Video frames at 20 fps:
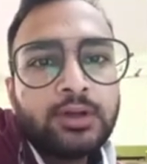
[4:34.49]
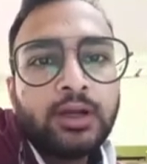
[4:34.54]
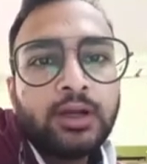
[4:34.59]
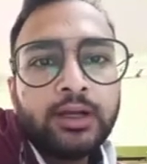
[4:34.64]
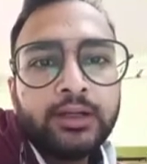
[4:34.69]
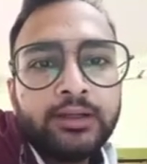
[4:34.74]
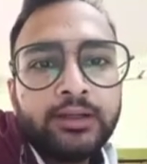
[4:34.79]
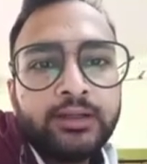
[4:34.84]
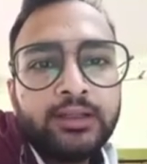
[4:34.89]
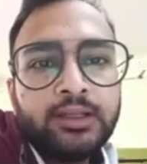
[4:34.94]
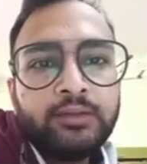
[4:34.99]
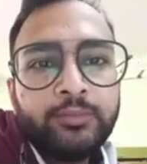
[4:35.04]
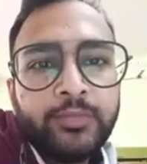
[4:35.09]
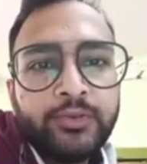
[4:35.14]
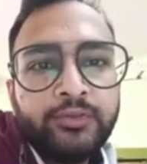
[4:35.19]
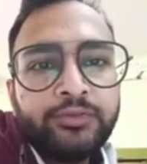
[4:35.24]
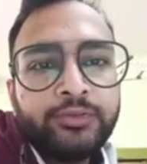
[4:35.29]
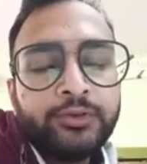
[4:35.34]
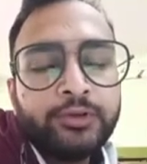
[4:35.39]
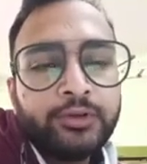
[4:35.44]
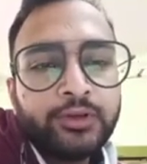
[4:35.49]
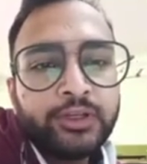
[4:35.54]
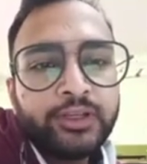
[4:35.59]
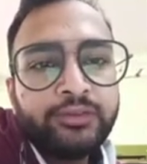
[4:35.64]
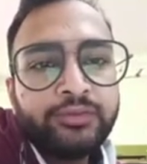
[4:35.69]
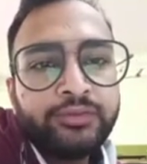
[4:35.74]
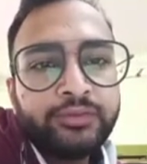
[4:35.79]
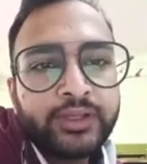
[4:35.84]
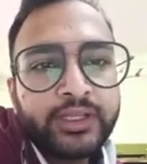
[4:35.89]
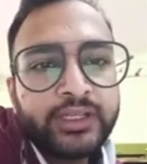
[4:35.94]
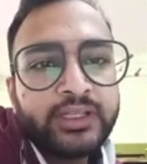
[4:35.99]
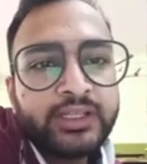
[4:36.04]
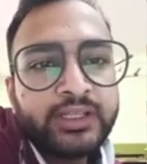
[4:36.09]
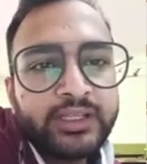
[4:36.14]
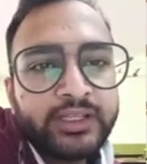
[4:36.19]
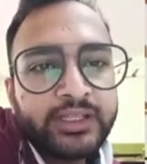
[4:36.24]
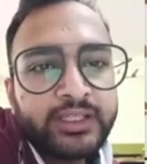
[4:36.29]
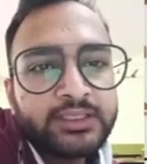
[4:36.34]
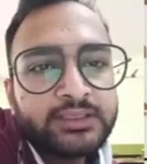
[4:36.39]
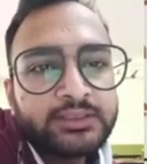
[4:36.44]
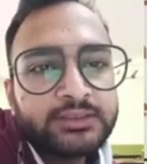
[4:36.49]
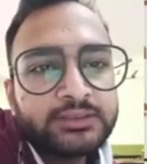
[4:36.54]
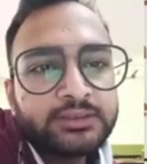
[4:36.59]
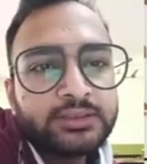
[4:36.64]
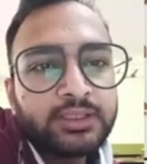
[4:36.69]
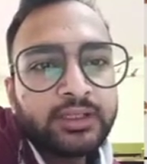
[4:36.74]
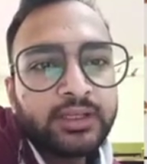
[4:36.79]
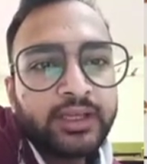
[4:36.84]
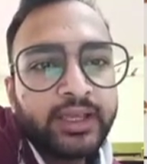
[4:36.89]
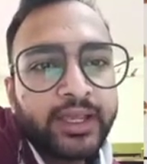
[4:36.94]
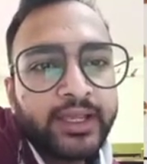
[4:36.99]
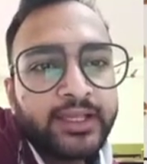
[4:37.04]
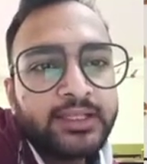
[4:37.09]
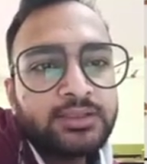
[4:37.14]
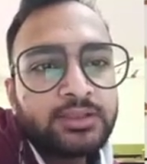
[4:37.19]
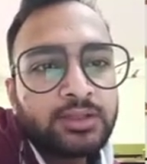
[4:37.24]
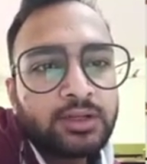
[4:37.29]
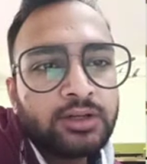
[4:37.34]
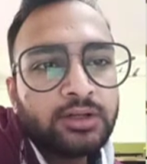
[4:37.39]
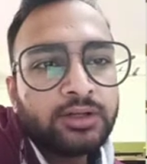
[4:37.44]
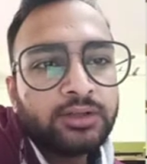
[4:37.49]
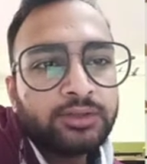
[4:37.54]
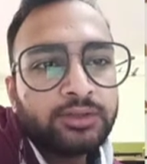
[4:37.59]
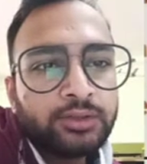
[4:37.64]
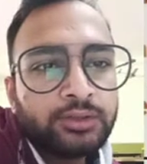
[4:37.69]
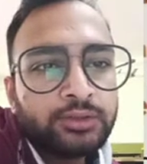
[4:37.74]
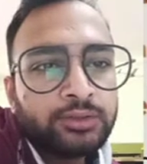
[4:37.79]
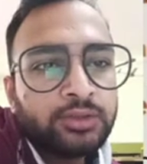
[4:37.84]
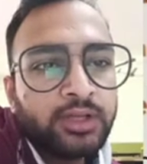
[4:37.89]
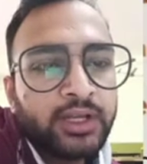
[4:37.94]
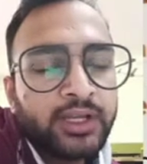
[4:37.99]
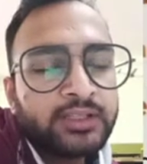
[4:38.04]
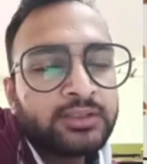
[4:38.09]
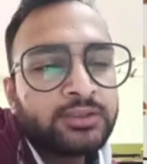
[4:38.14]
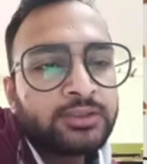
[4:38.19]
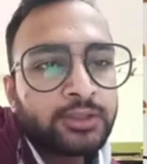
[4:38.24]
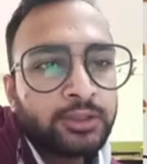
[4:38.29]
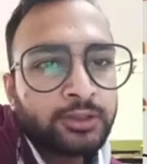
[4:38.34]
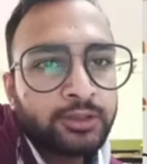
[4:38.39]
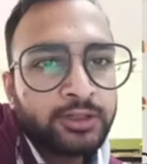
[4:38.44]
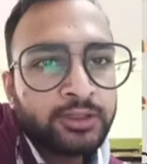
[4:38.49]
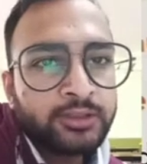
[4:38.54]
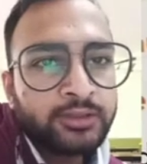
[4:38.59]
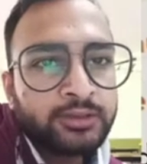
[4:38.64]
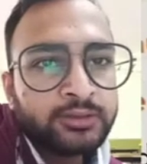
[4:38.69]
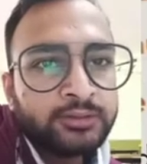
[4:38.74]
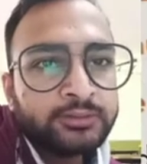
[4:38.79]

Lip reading: until, before, if, in case, as, or though, and so on.